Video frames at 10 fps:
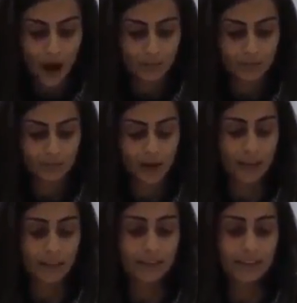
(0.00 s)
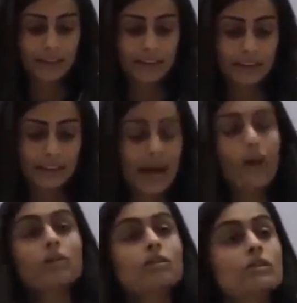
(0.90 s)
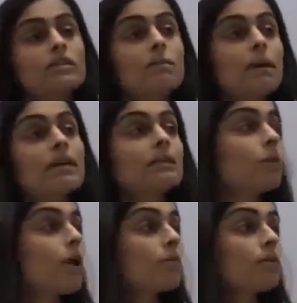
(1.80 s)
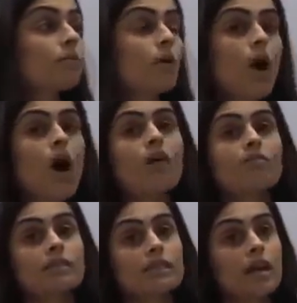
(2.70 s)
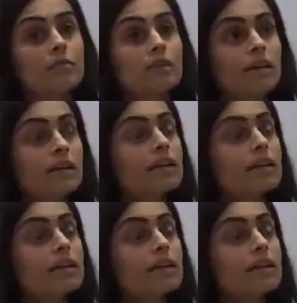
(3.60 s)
I think that also is the biggest problem of Islam today.